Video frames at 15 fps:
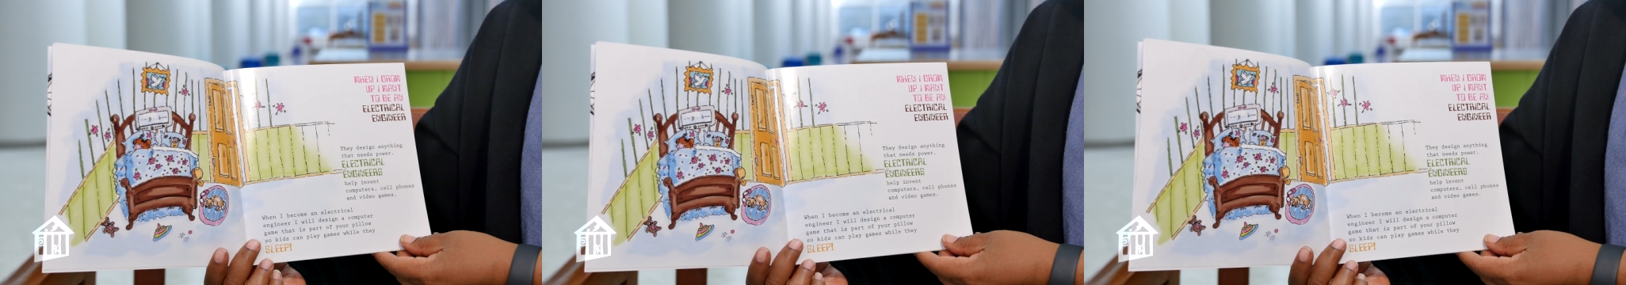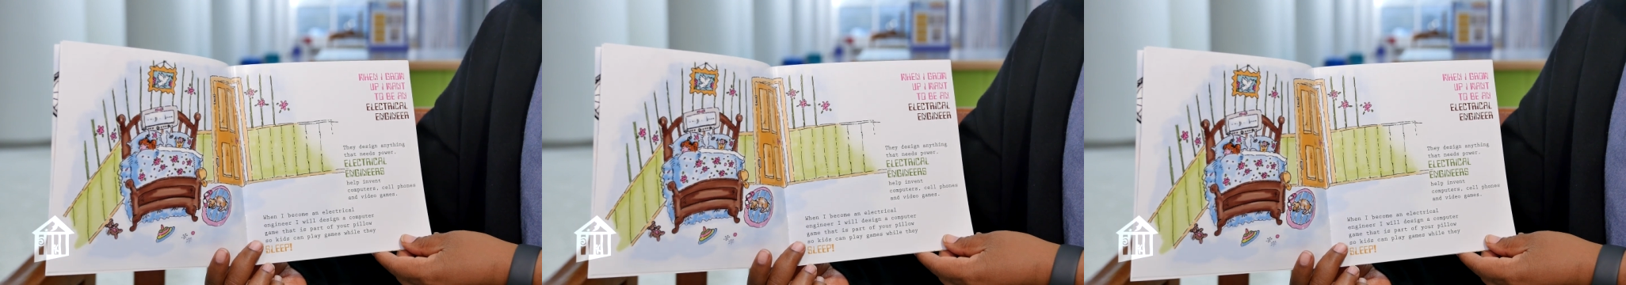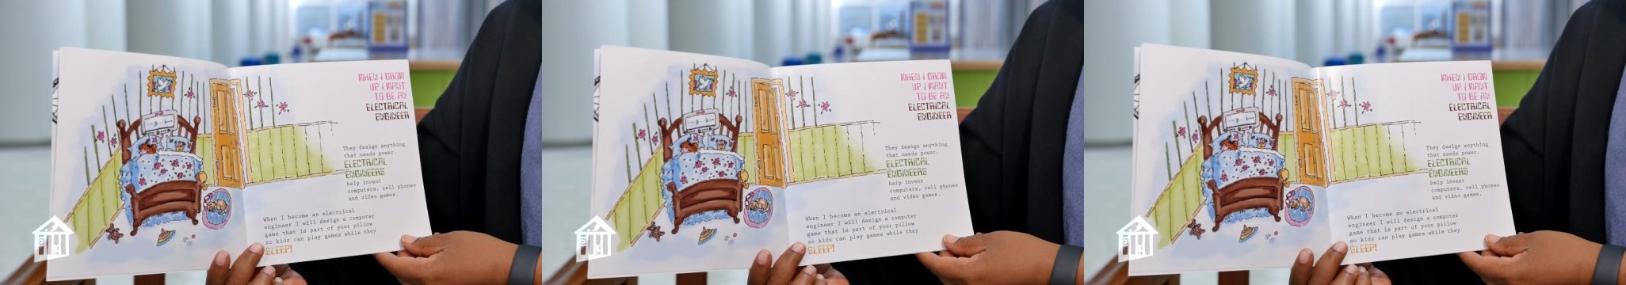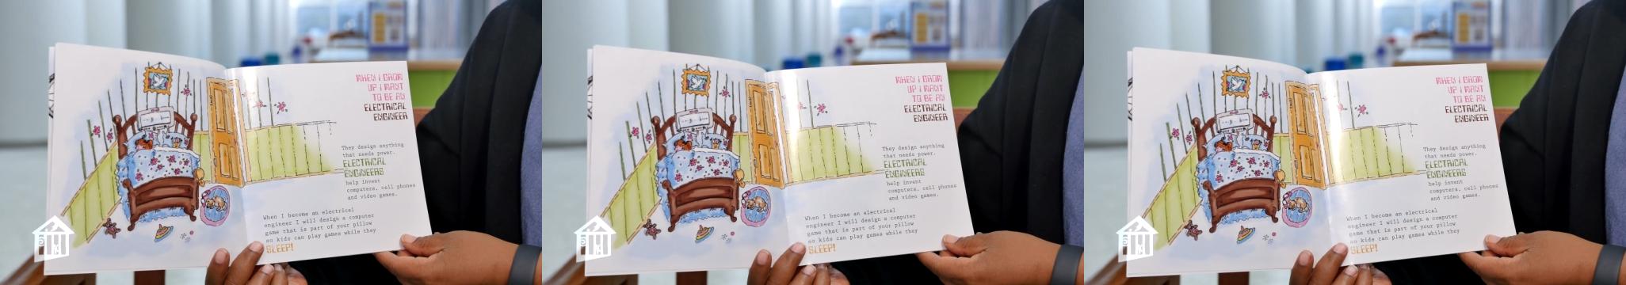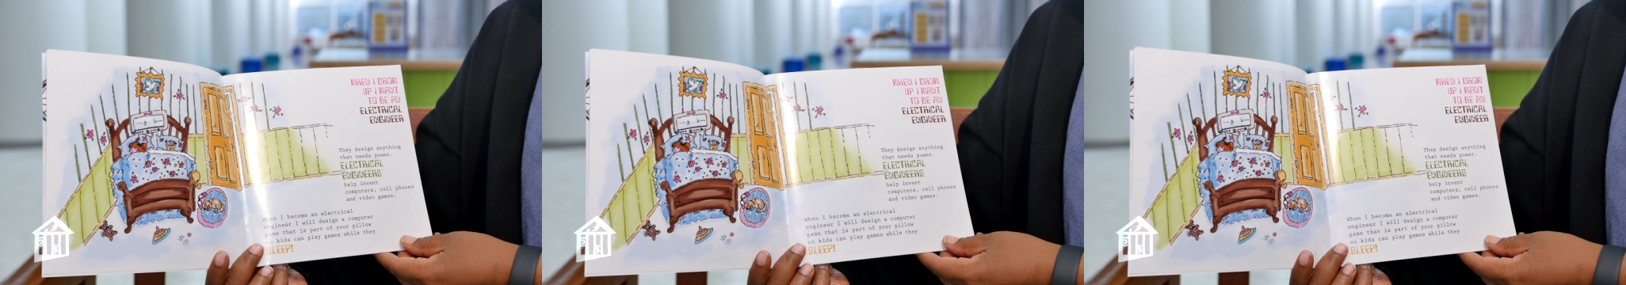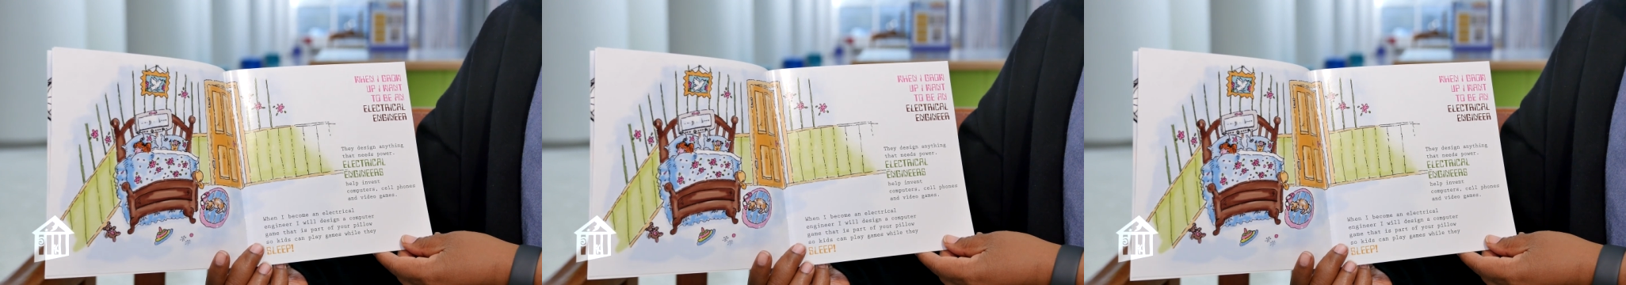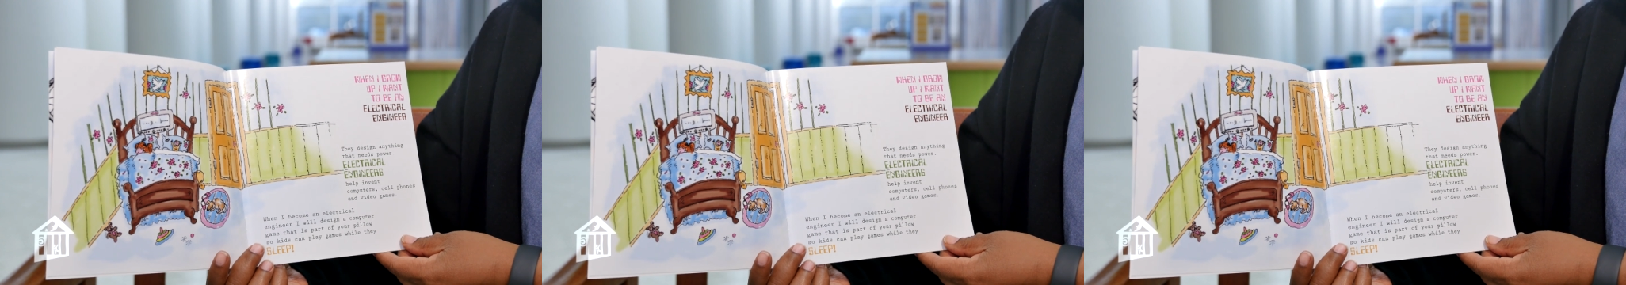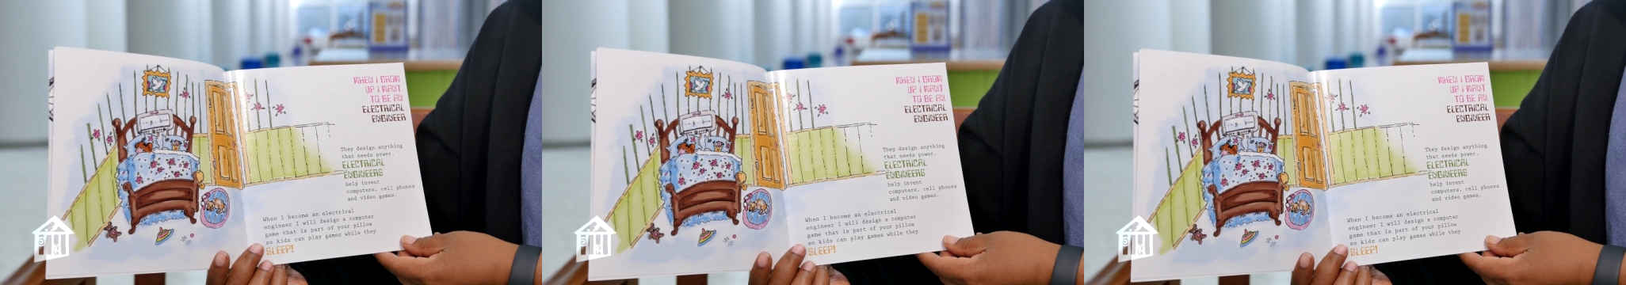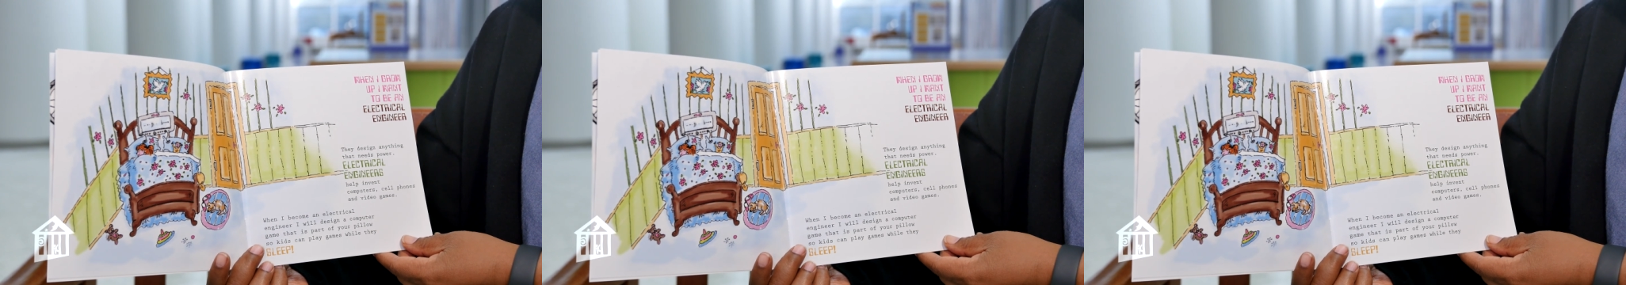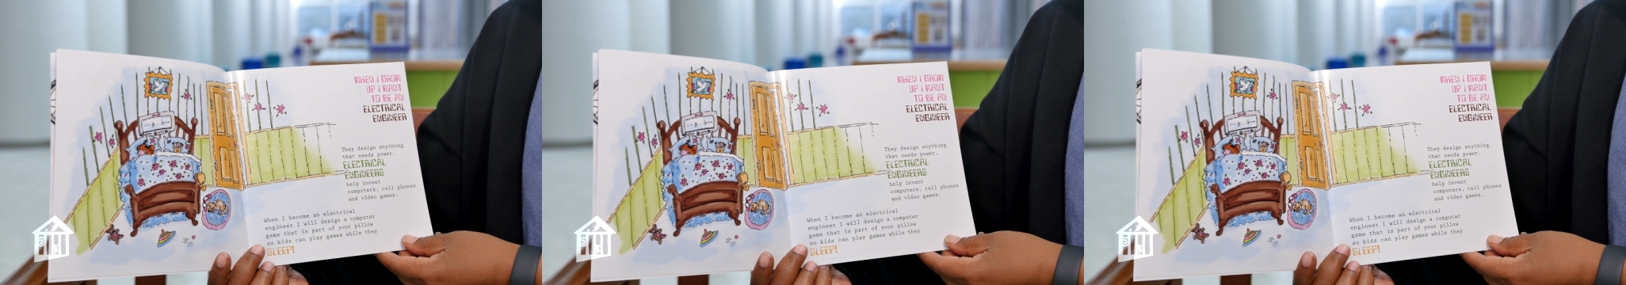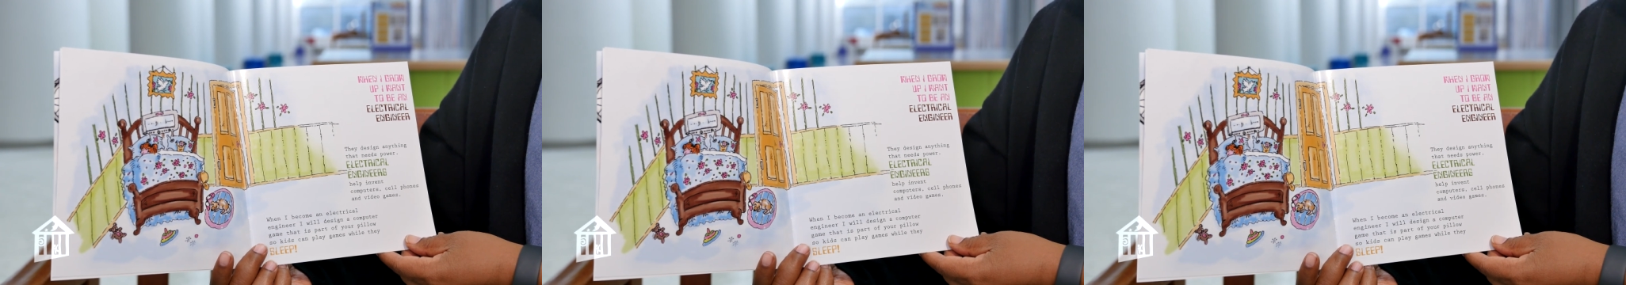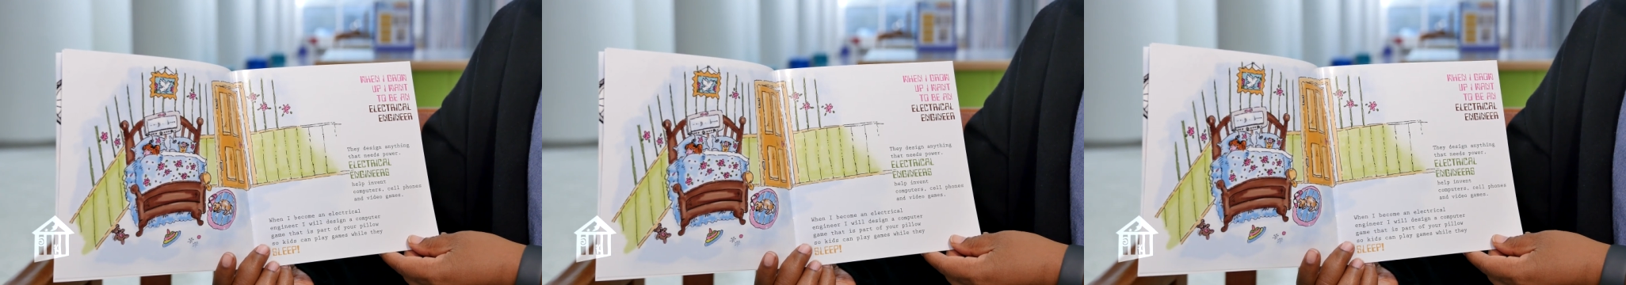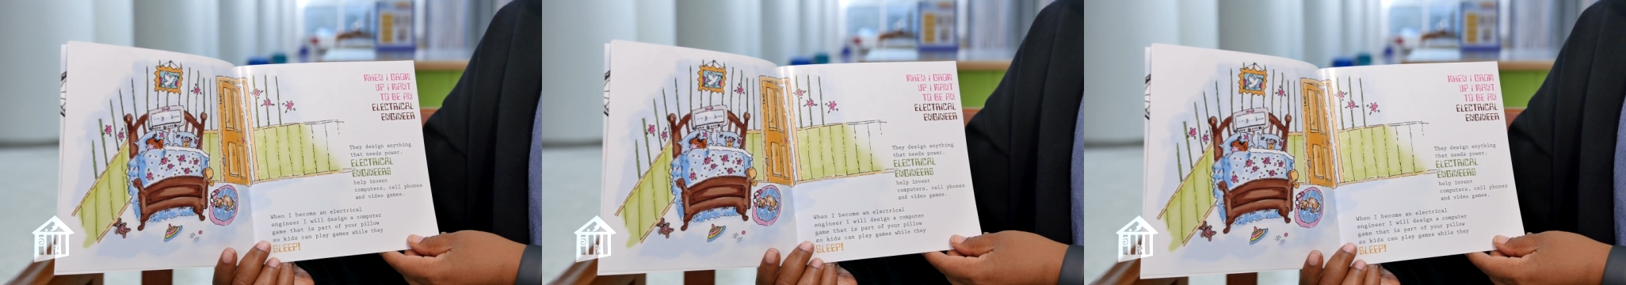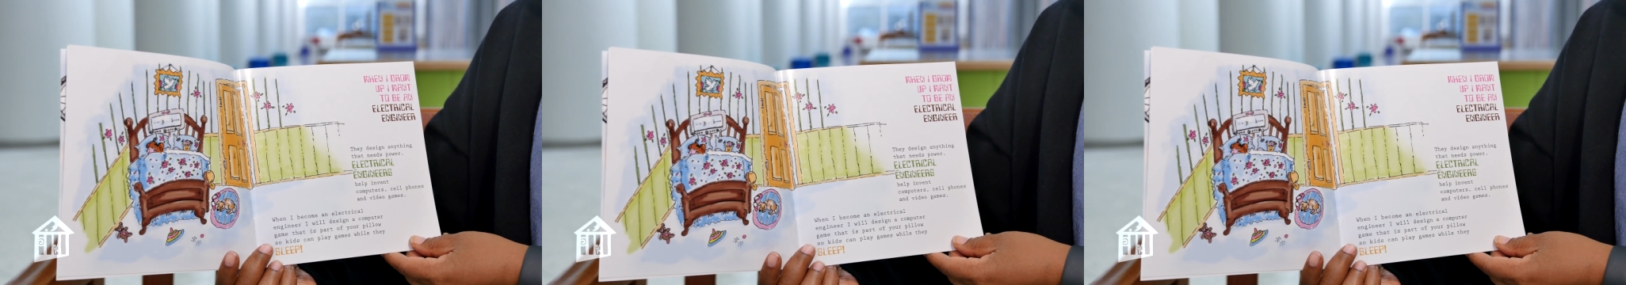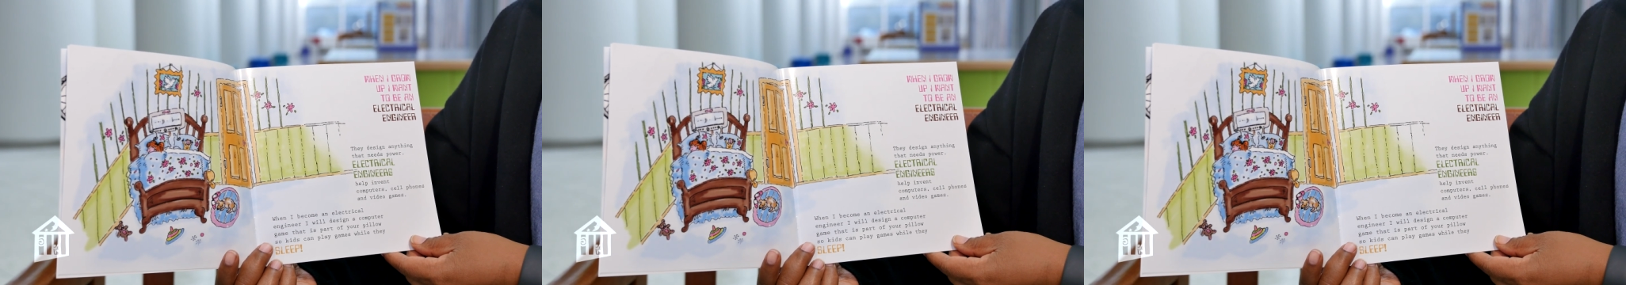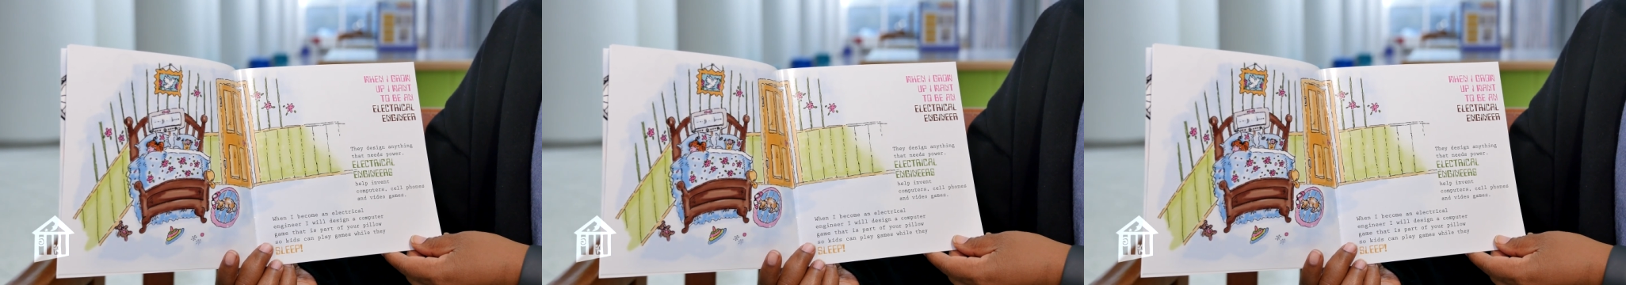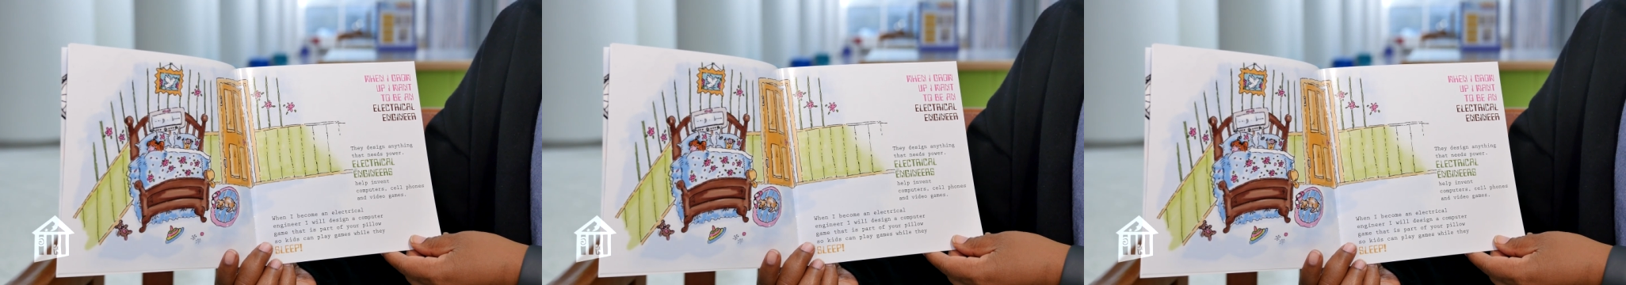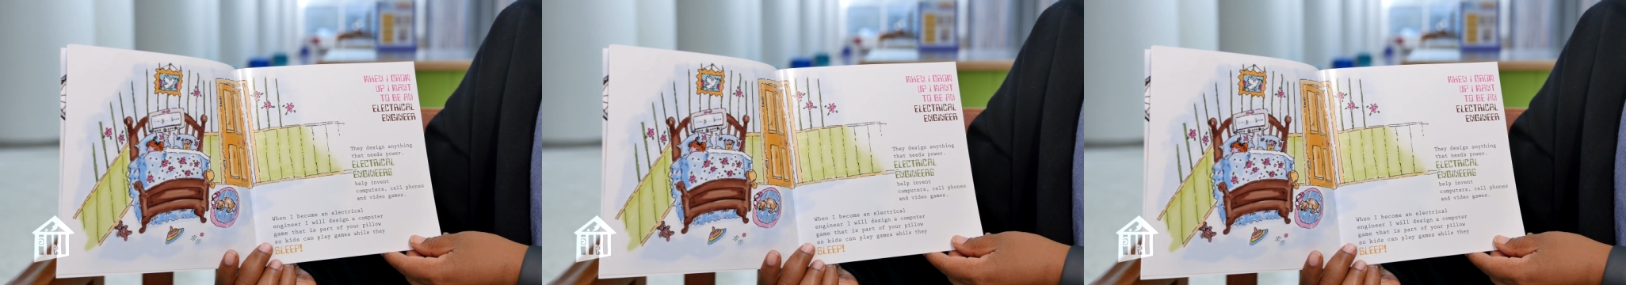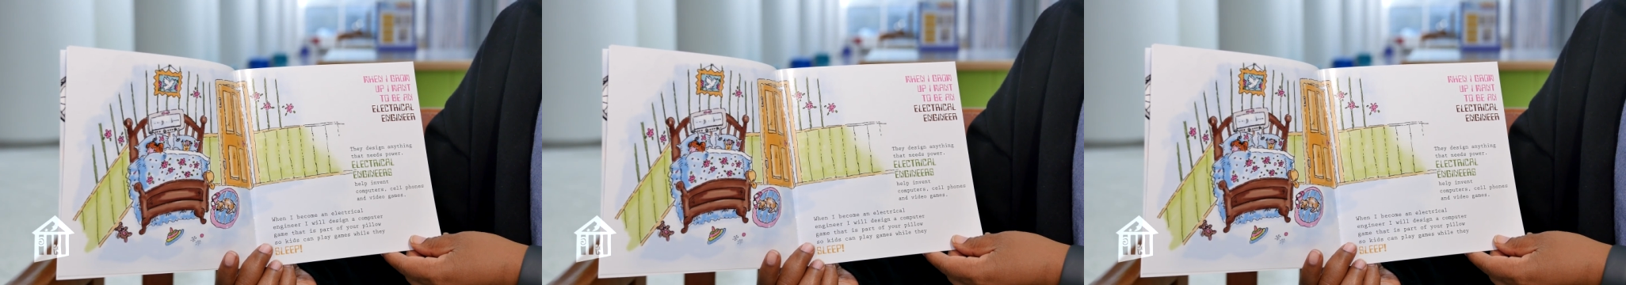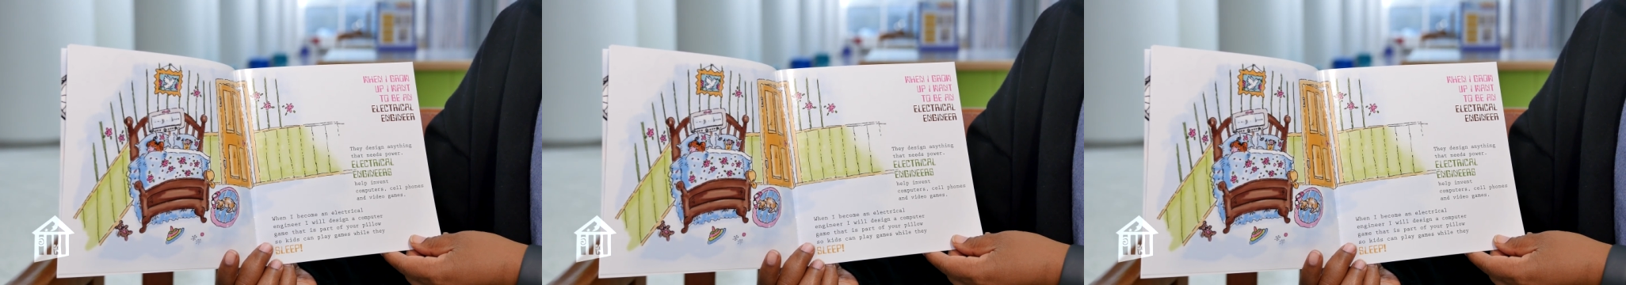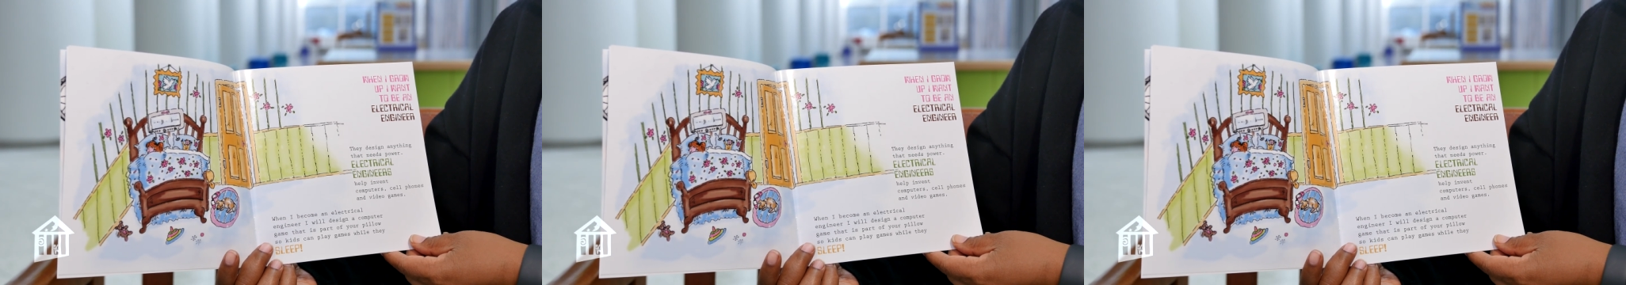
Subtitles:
Nobody's mouth can be seen.